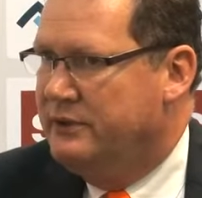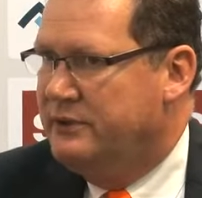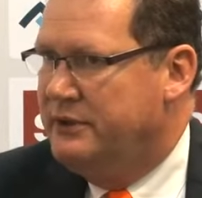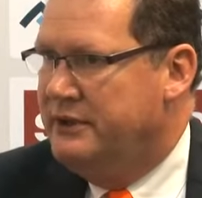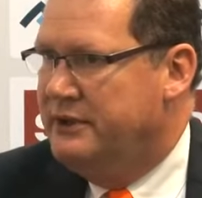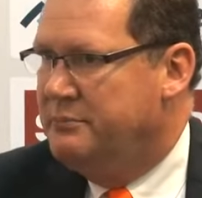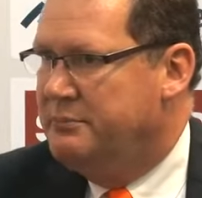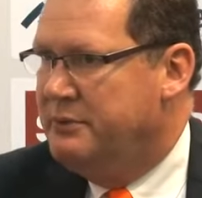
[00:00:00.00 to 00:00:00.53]
you
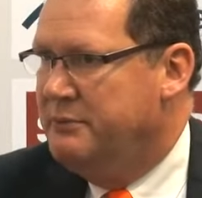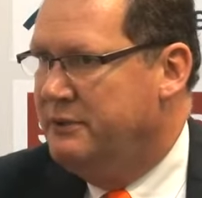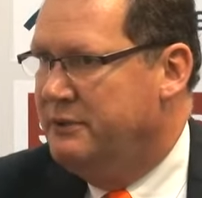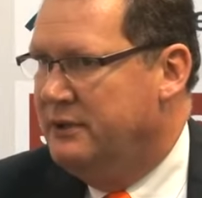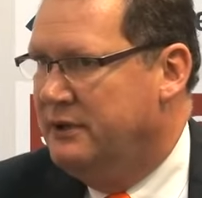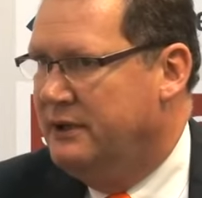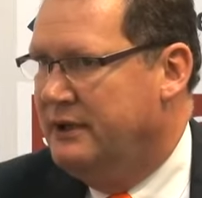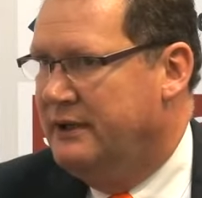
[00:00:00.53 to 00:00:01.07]
need the
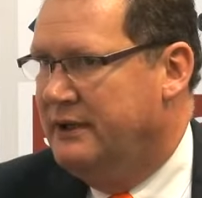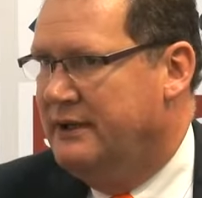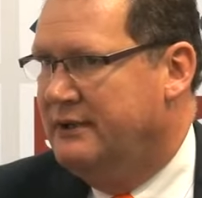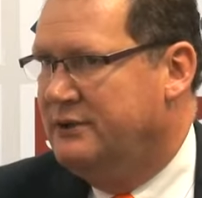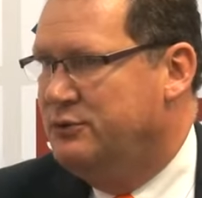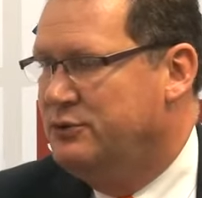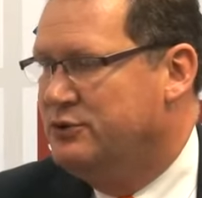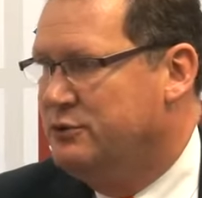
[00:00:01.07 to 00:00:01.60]
people
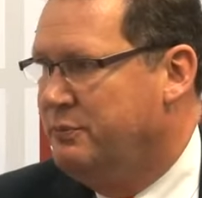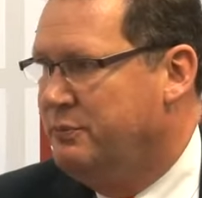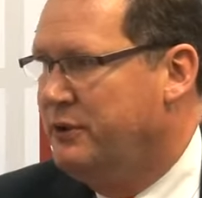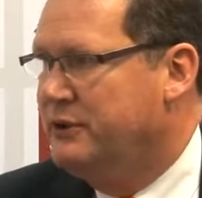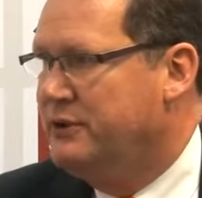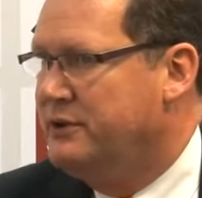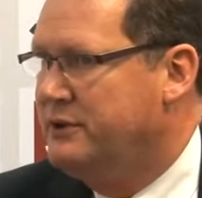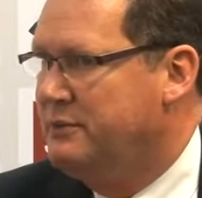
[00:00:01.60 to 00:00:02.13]
to
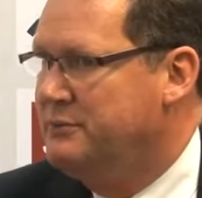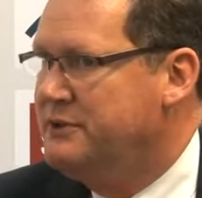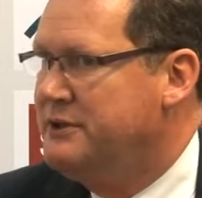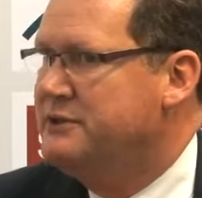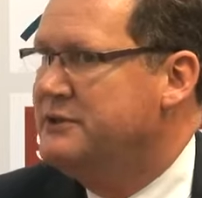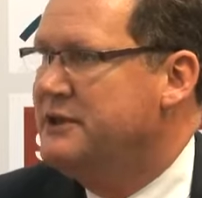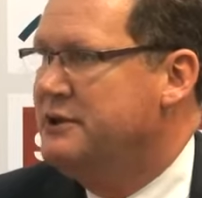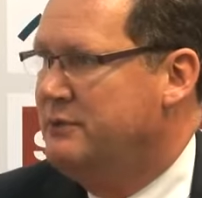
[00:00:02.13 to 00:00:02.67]
support the
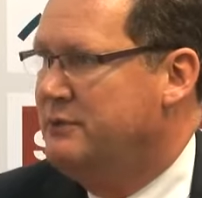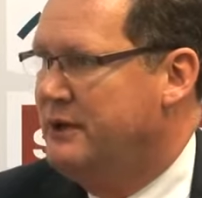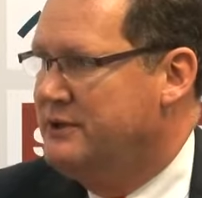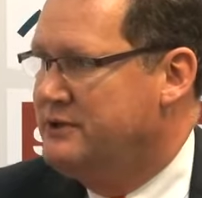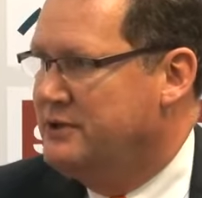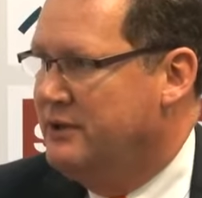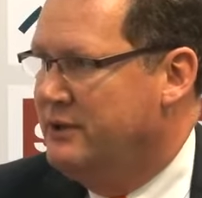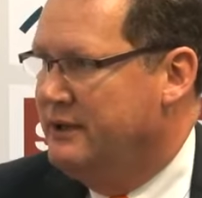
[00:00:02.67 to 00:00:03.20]
machines that you are
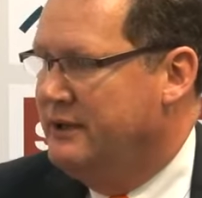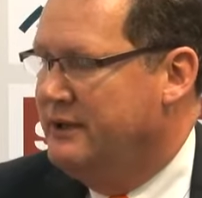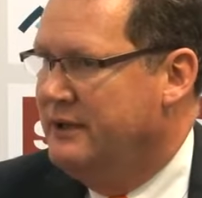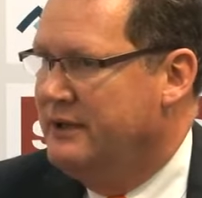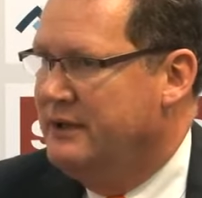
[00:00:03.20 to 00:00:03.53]
installing.